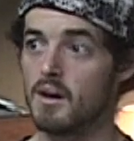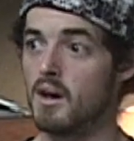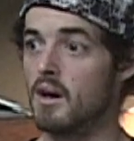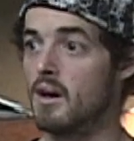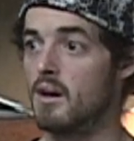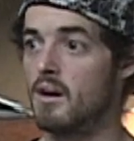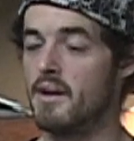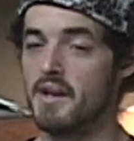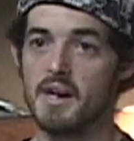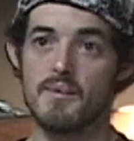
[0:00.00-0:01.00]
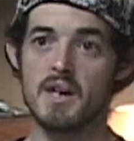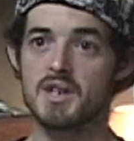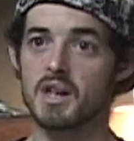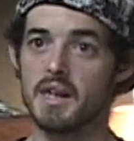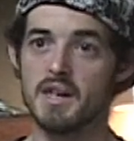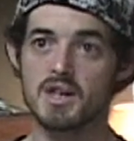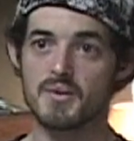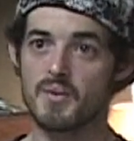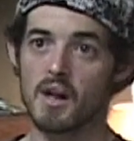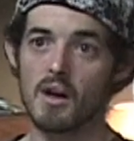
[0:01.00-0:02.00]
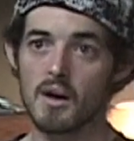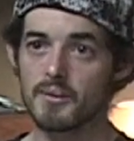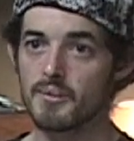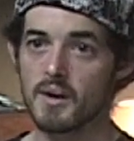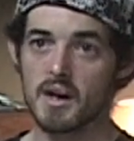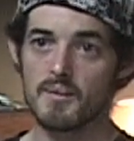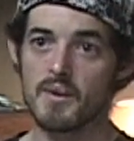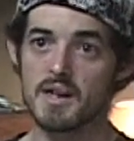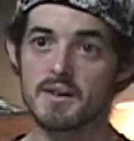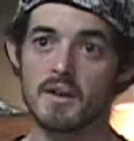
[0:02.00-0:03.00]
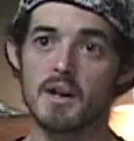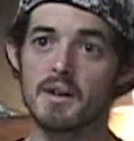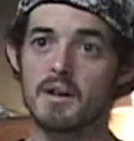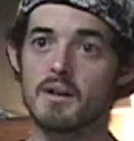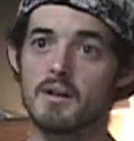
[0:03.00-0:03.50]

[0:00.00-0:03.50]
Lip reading: And then eventually, he just fell off the fucking face of earth.